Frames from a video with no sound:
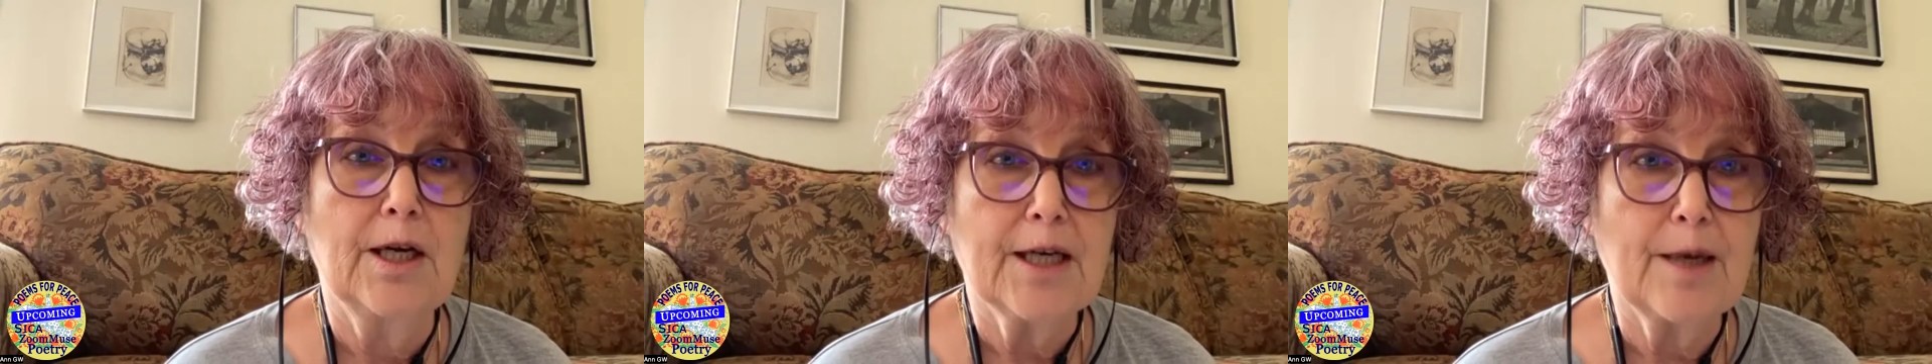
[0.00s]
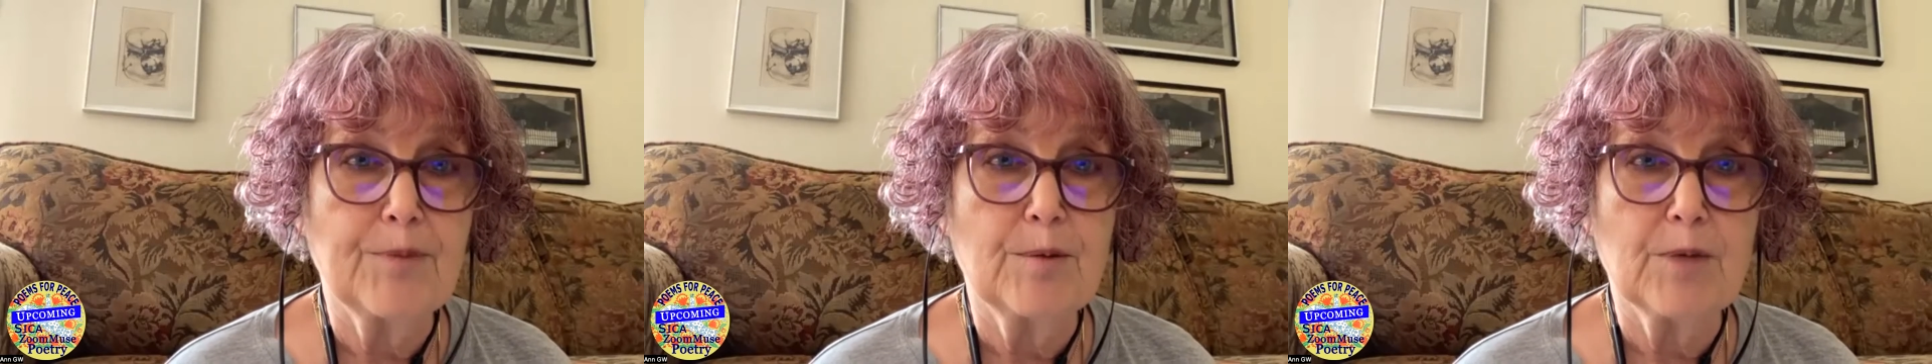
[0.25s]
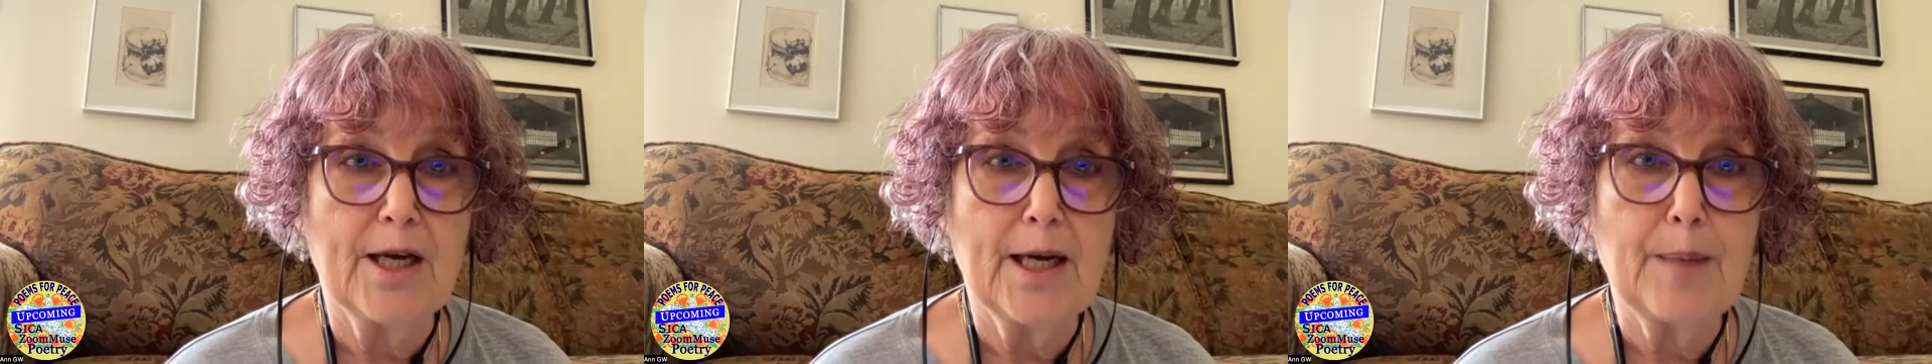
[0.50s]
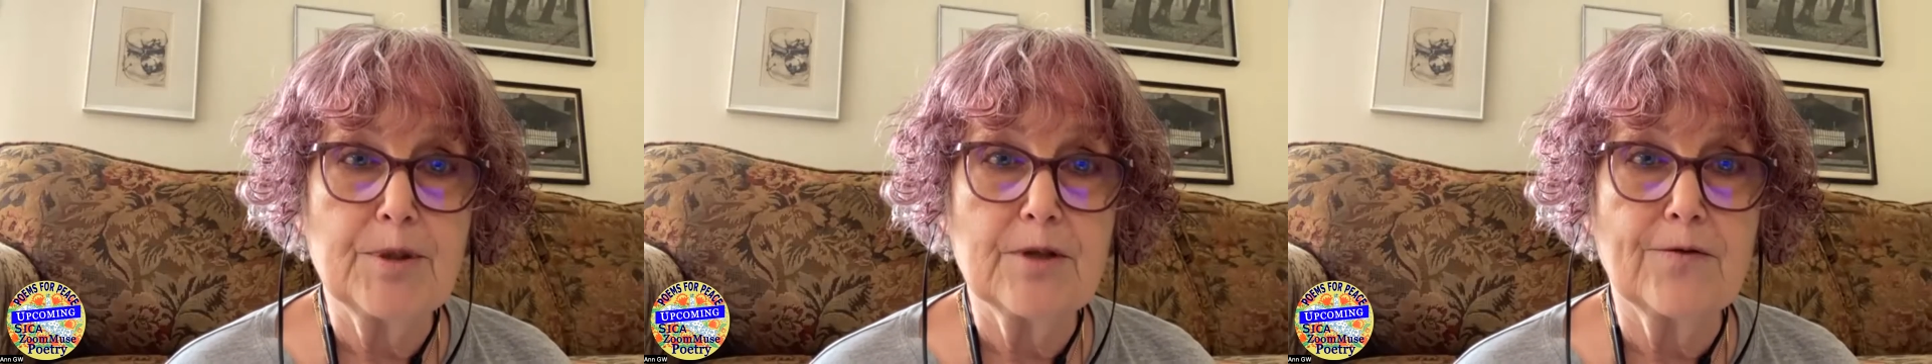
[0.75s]
kept them
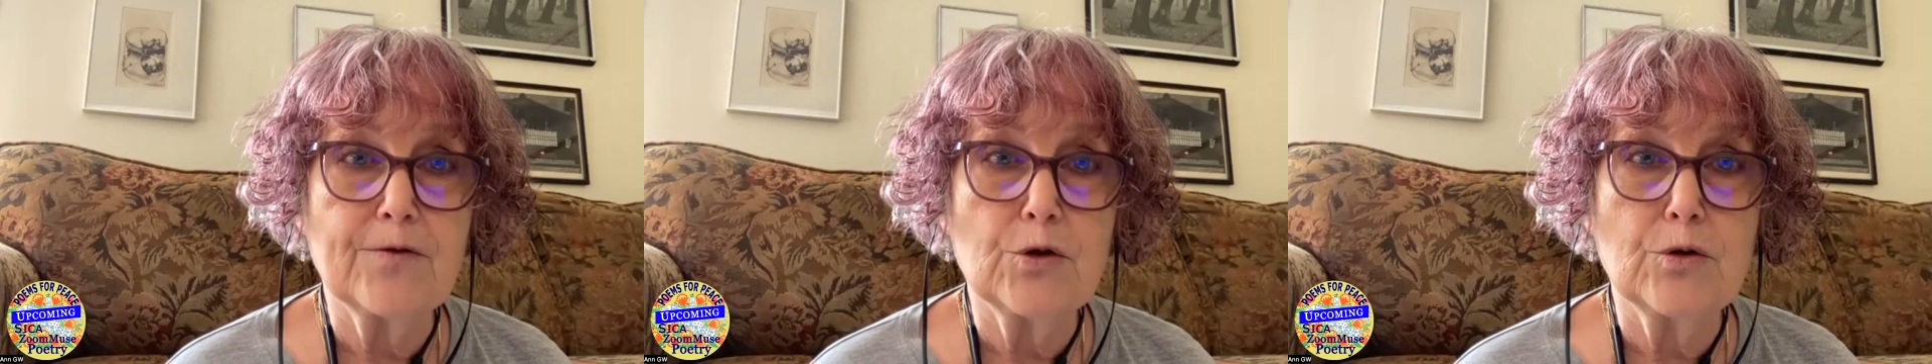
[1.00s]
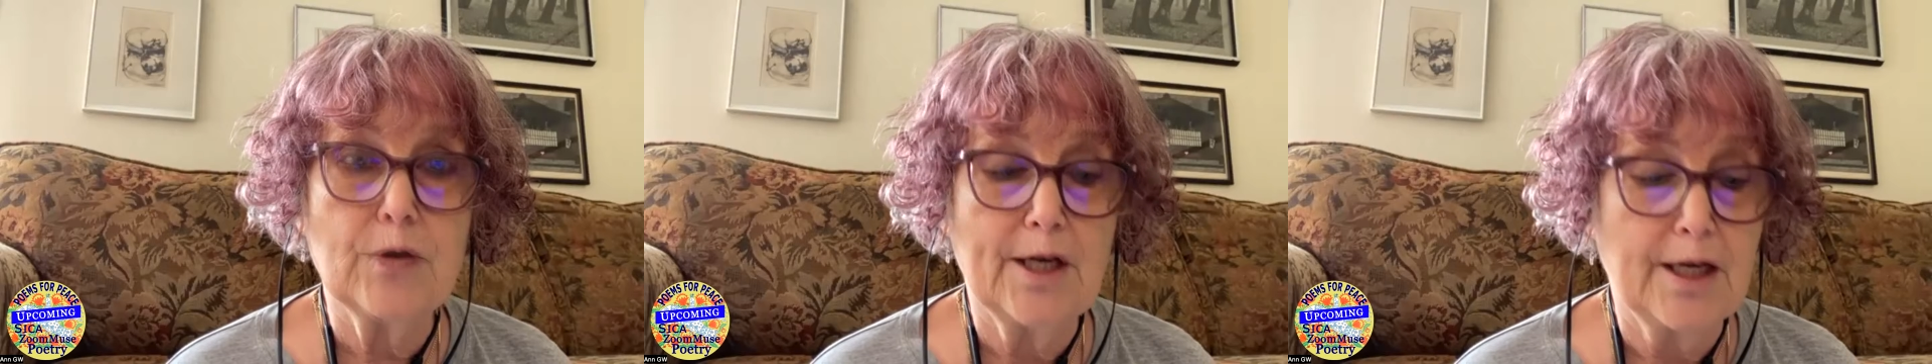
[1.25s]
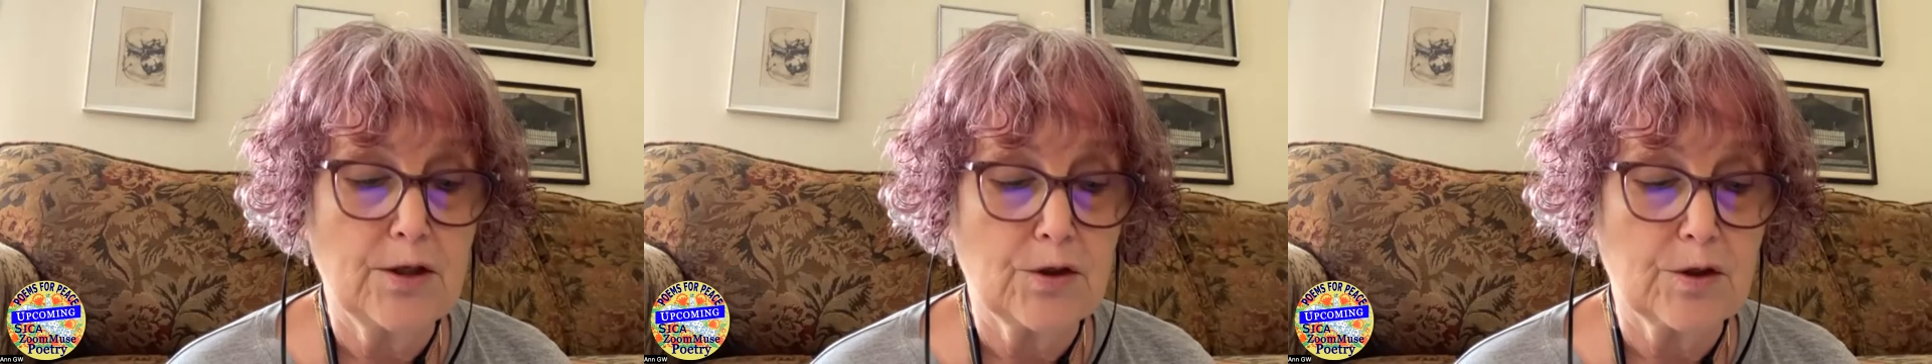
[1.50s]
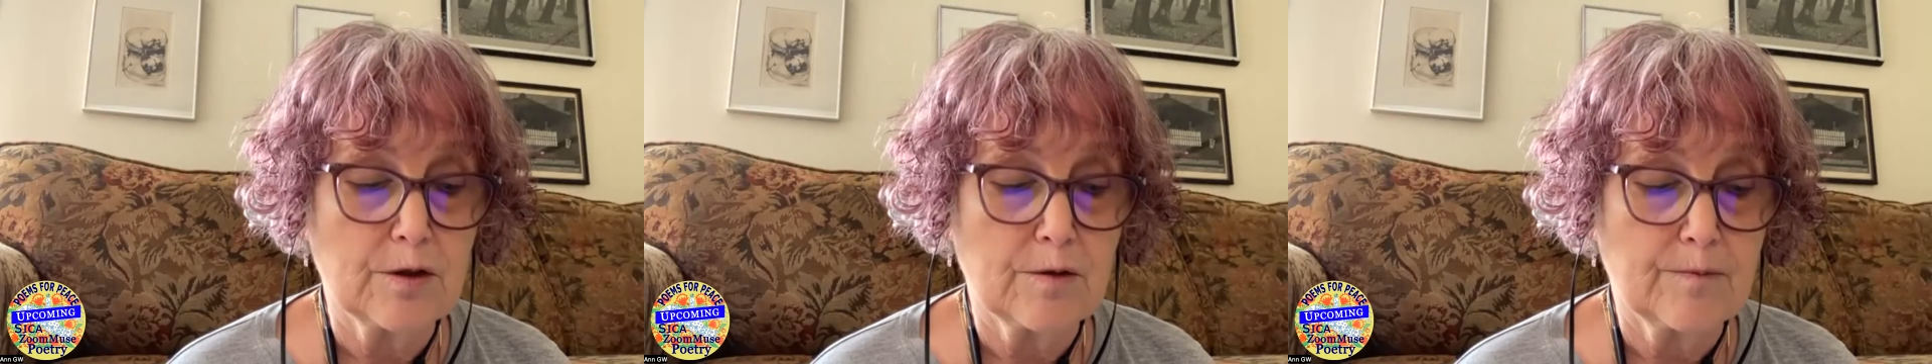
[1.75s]
captive 2
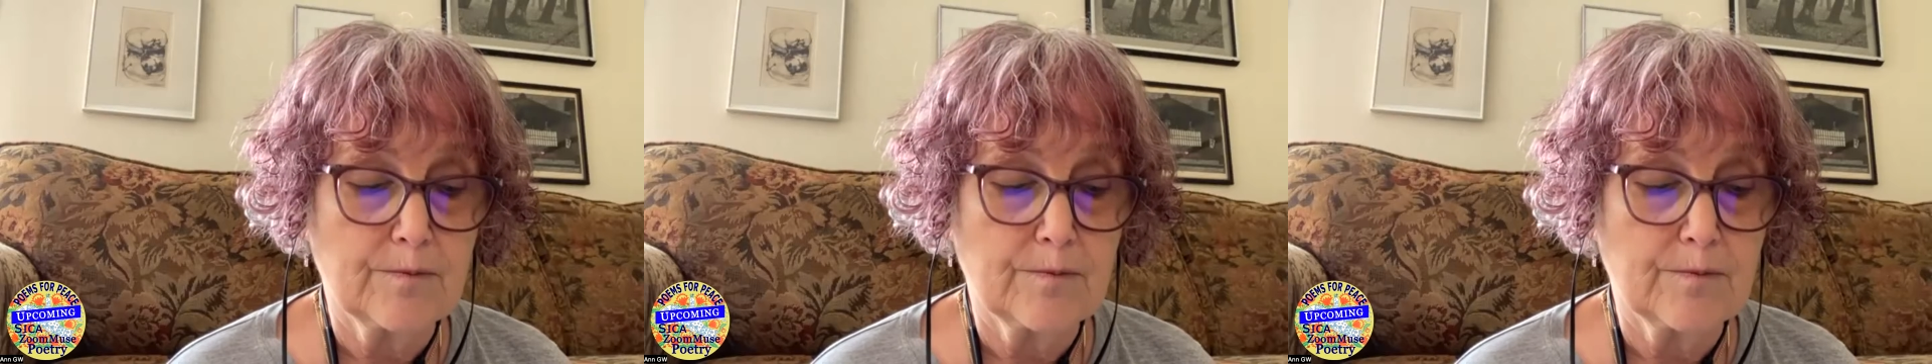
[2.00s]
days,